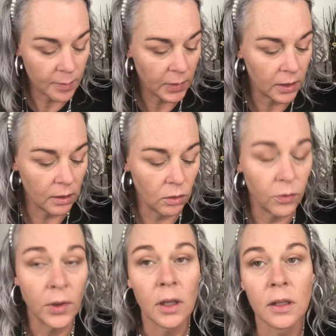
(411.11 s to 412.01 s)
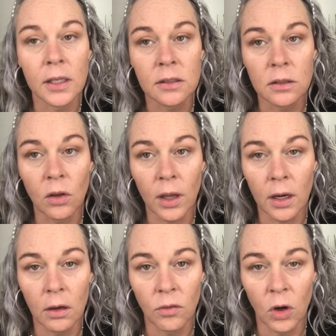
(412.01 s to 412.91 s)
and the little fellow leaned his little head
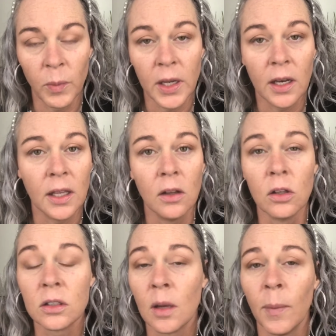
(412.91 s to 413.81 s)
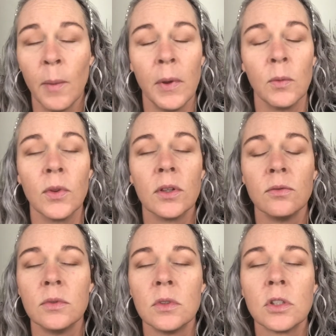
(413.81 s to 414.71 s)
over on me, and he looked up at me with the
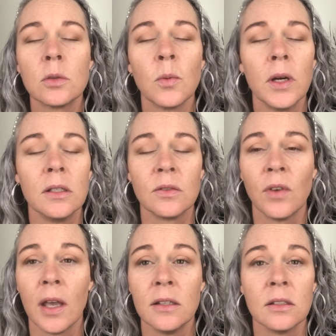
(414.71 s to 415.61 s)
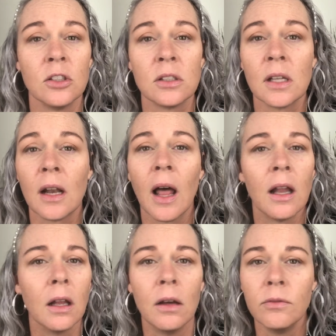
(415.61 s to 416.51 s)
sweetest face and just said, "I
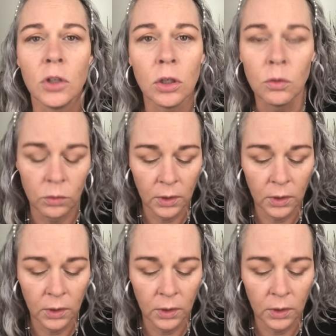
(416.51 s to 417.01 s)
love you."